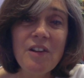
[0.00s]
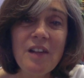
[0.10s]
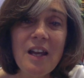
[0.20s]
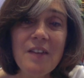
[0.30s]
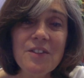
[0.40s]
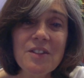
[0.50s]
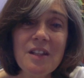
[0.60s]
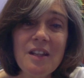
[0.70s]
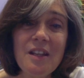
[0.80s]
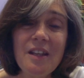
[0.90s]
lives.
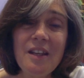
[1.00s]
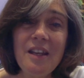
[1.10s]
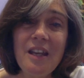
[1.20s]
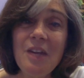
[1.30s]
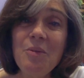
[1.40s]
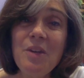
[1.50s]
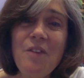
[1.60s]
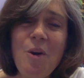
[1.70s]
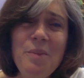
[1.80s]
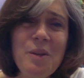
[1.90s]
And we have
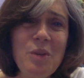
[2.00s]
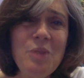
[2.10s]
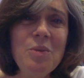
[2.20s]
hope that we will